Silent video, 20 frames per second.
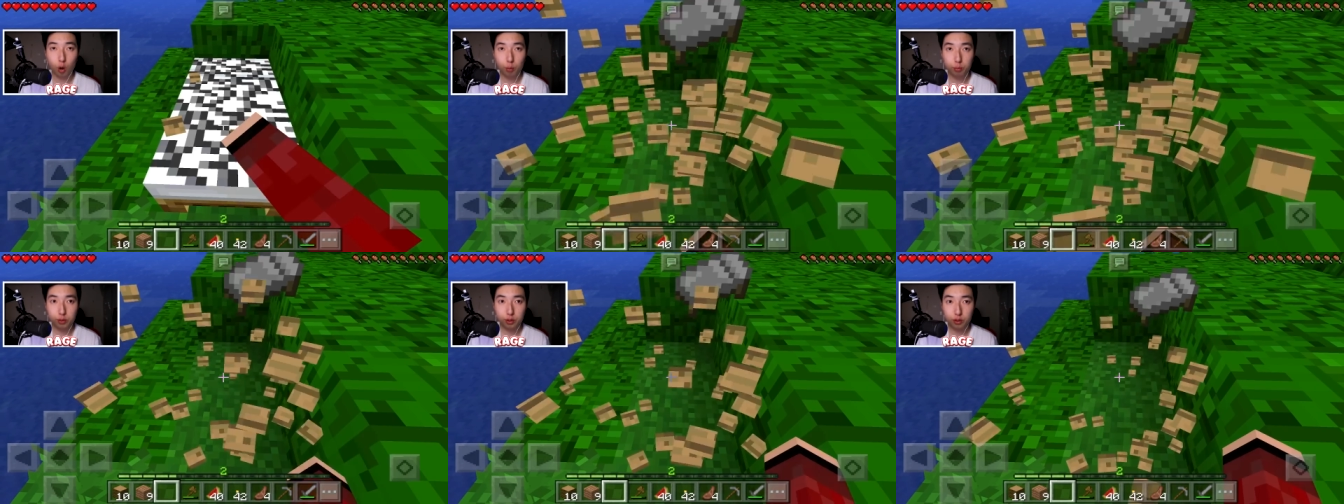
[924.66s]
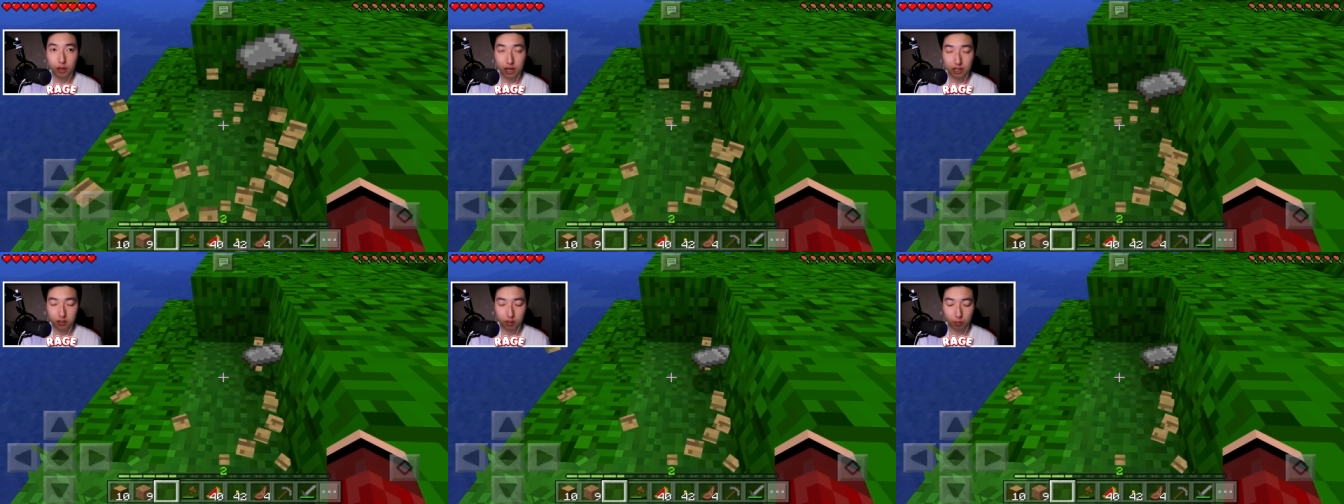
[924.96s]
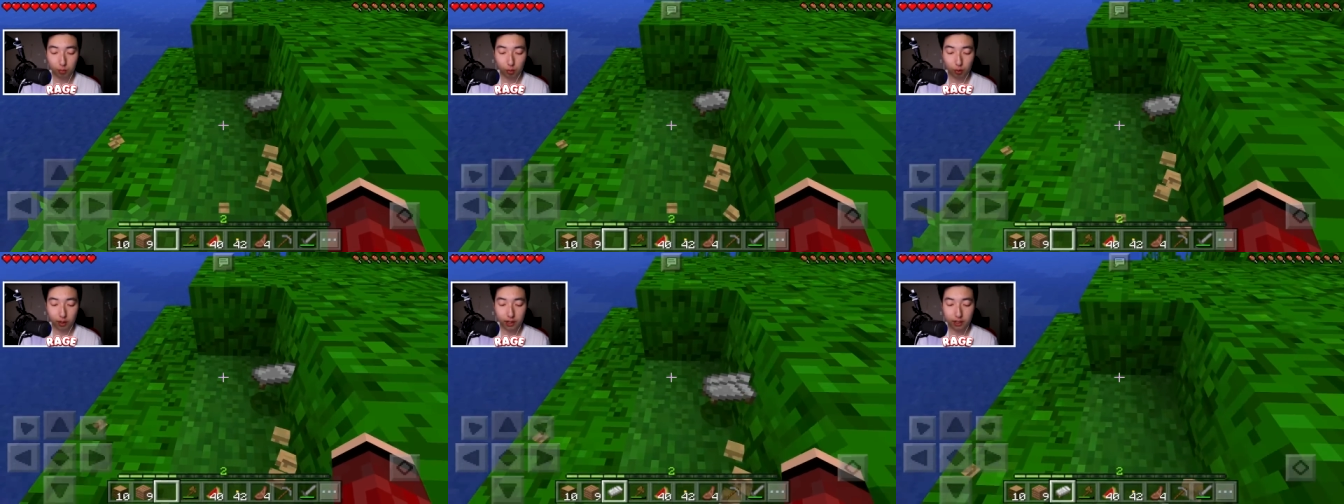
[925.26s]
hope you guys
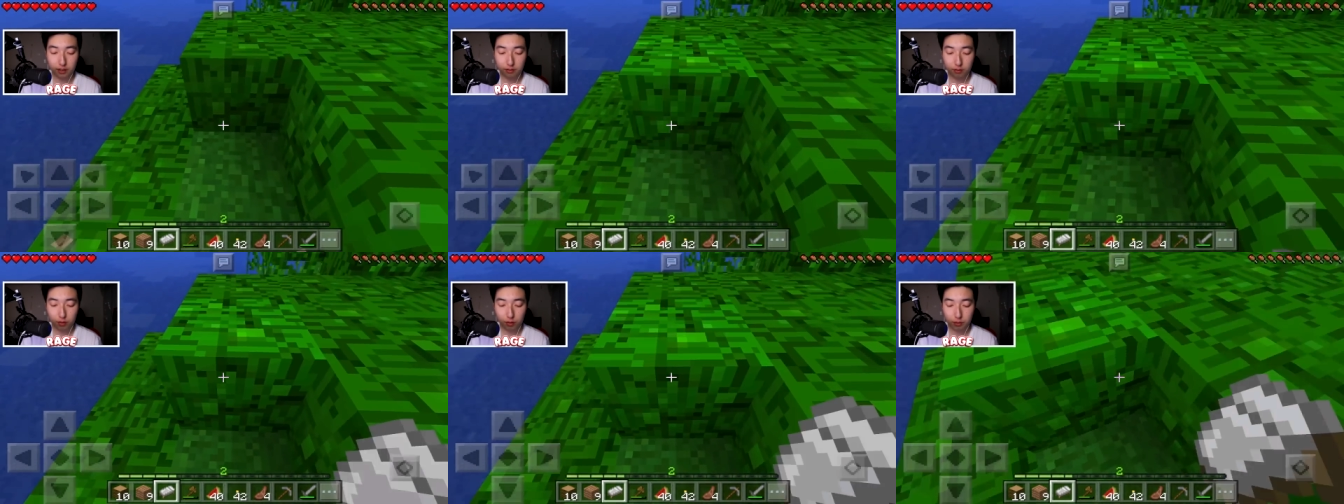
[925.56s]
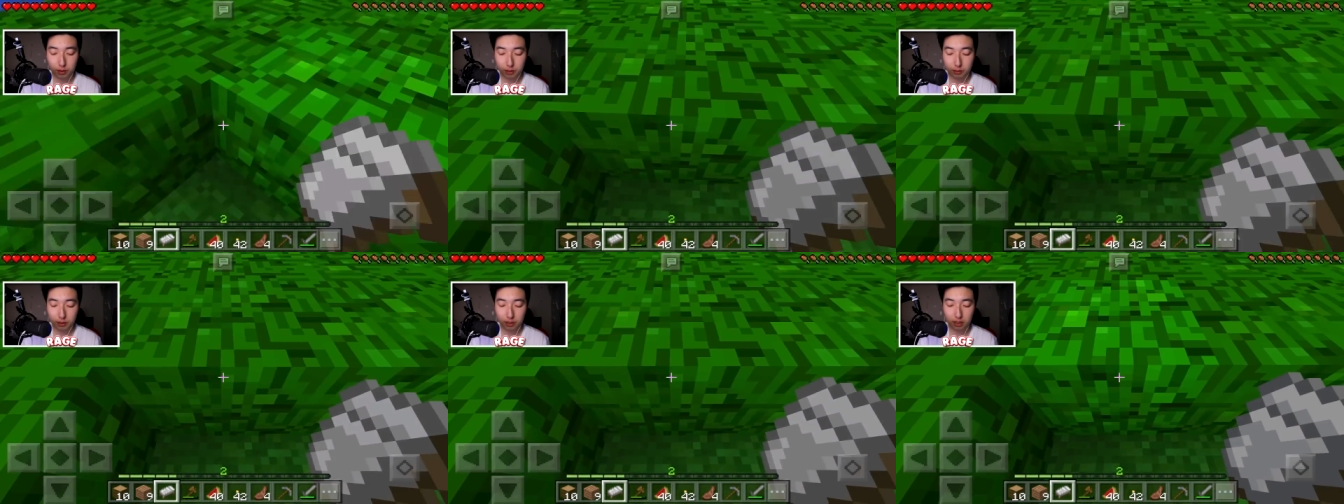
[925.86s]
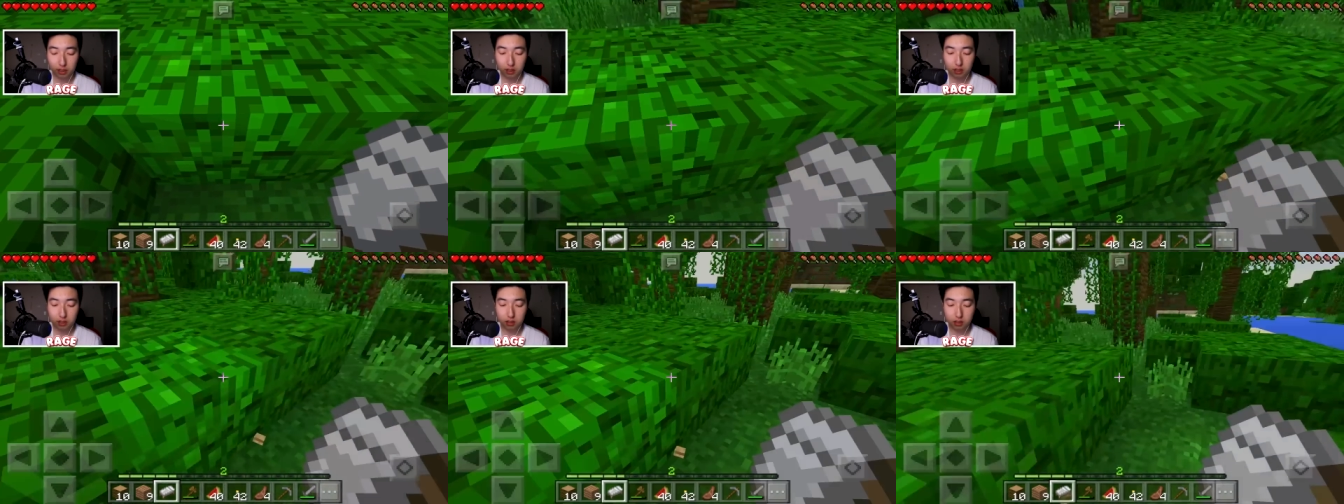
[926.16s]
are praying for me
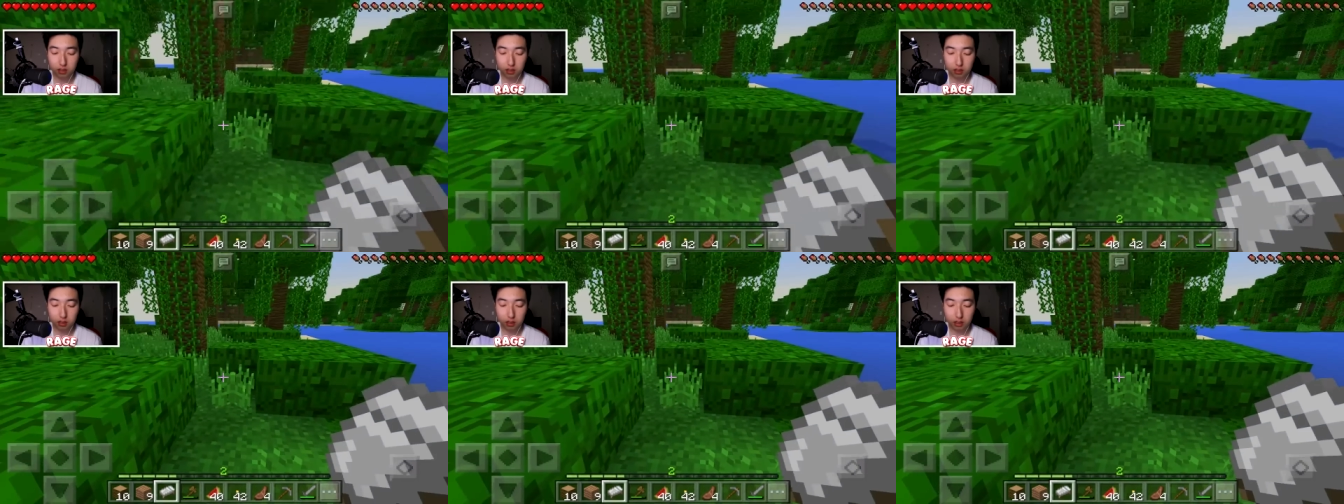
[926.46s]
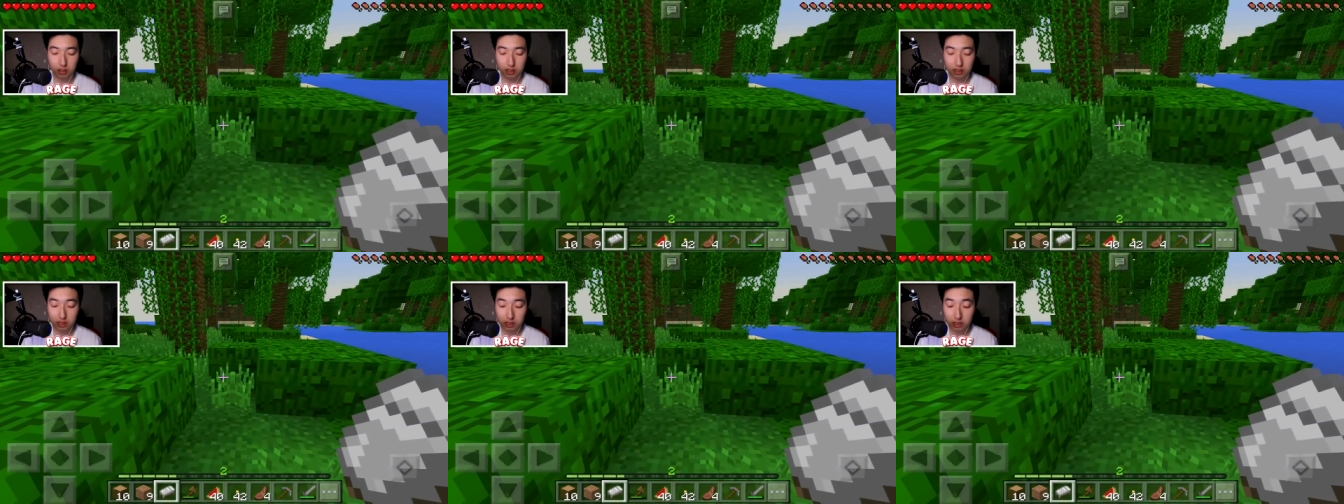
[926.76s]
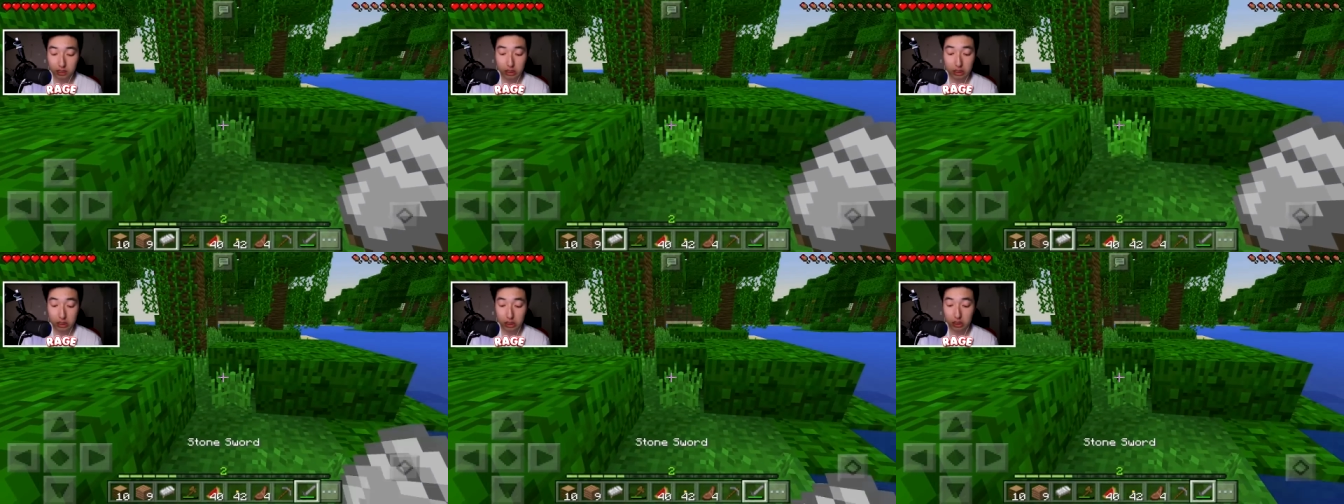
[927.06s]
because this
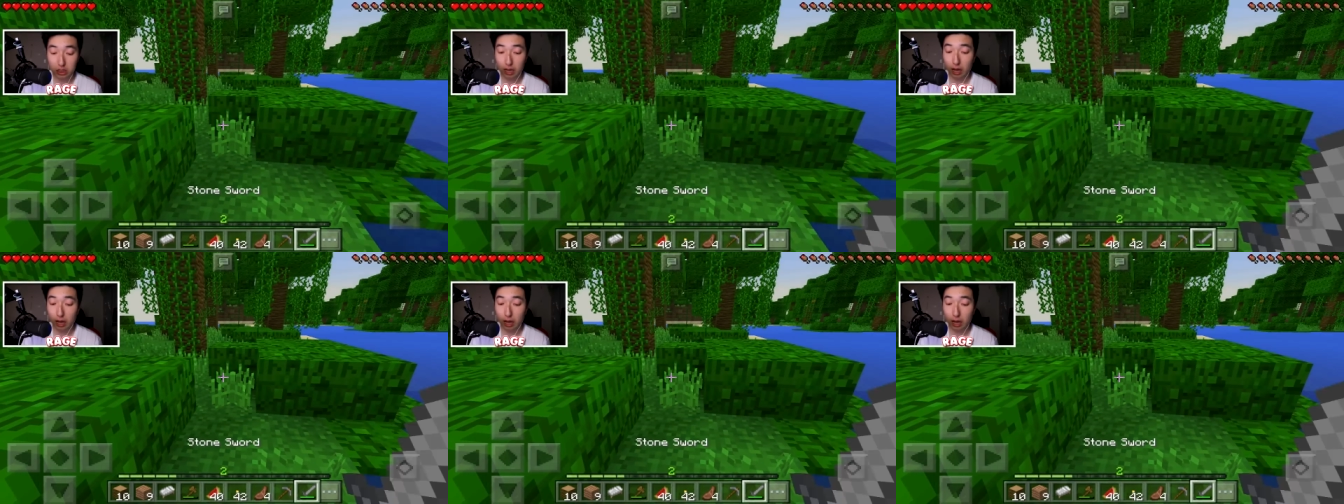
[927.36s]
is